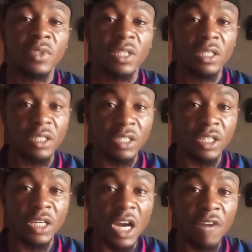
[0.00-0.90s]
the
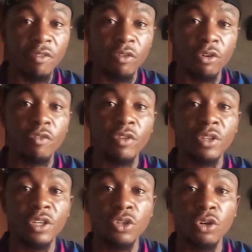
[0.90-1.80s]
CAF
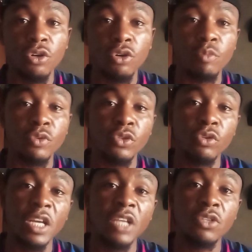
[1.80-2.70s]
Confederation Cup. So
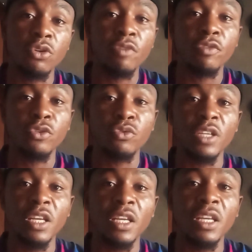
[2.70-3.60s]
that's all for
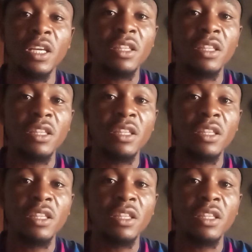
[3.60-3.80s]
today.